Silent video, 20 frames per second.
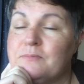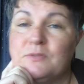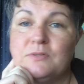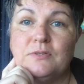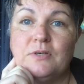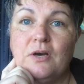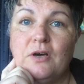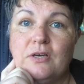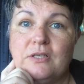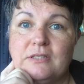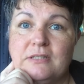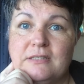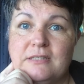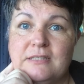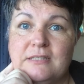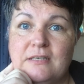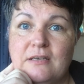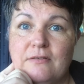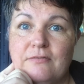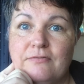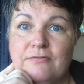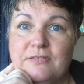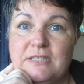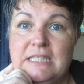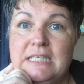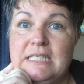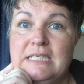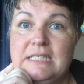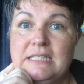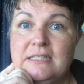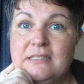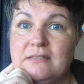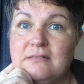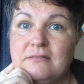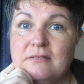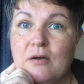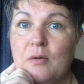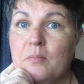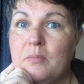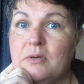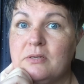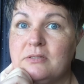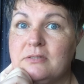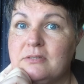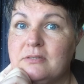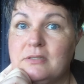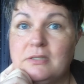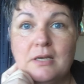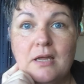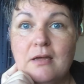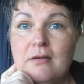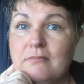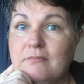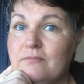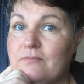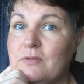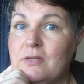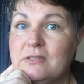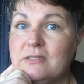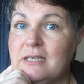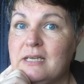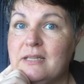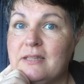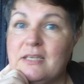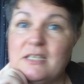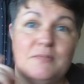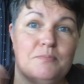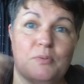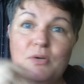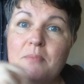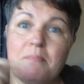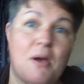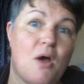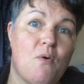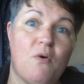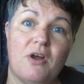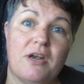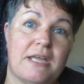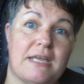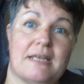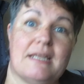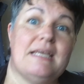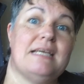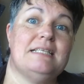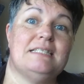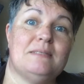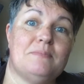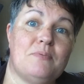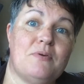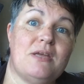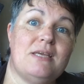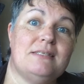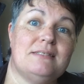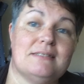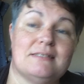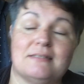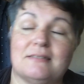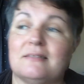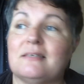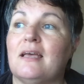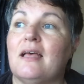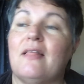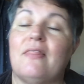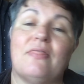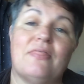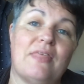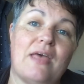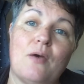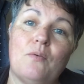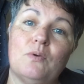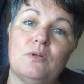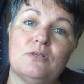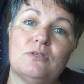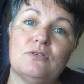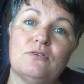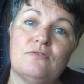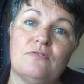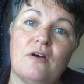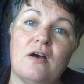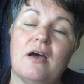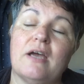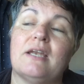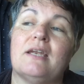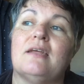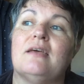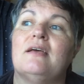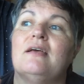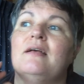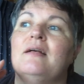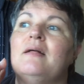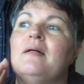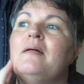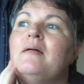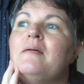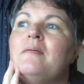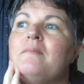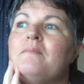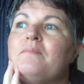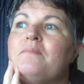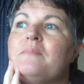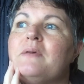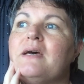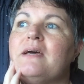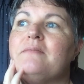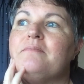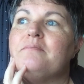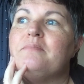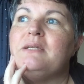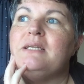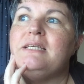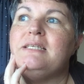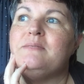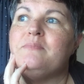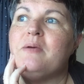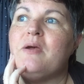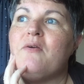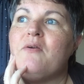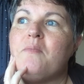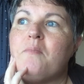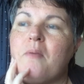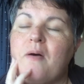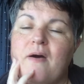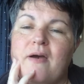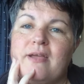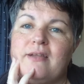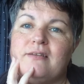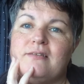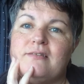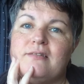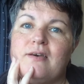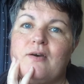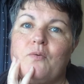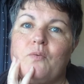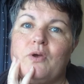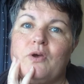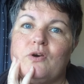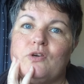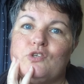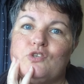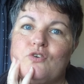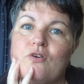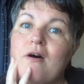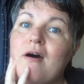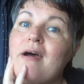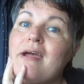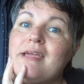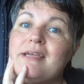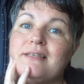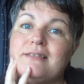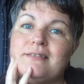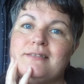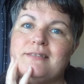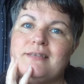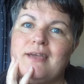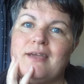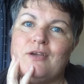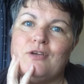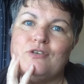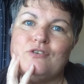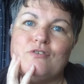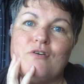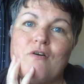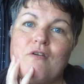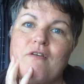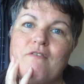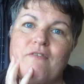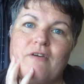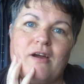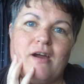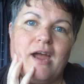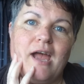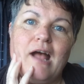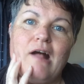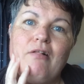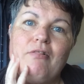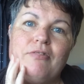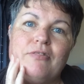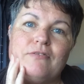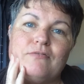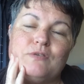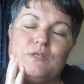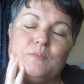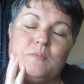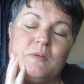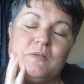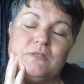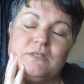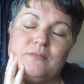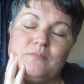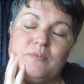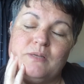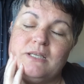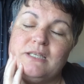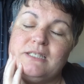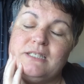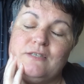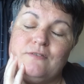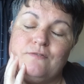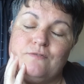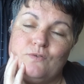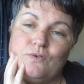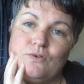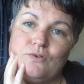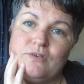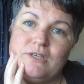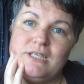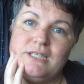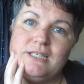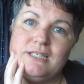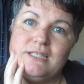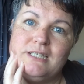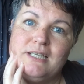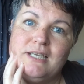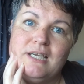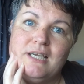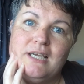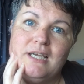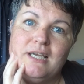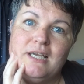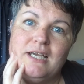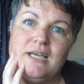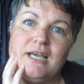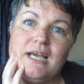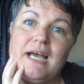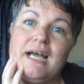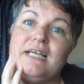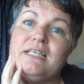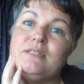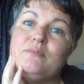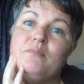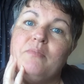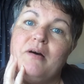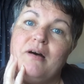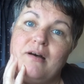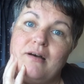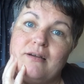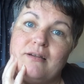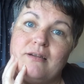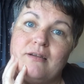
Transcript: garden stuff, seeds, compost, you know, those kind of things. Put a bow on it. It's a present. That will do fine. But please bear in mind that we are trying to take control of our health and responsibility for it as part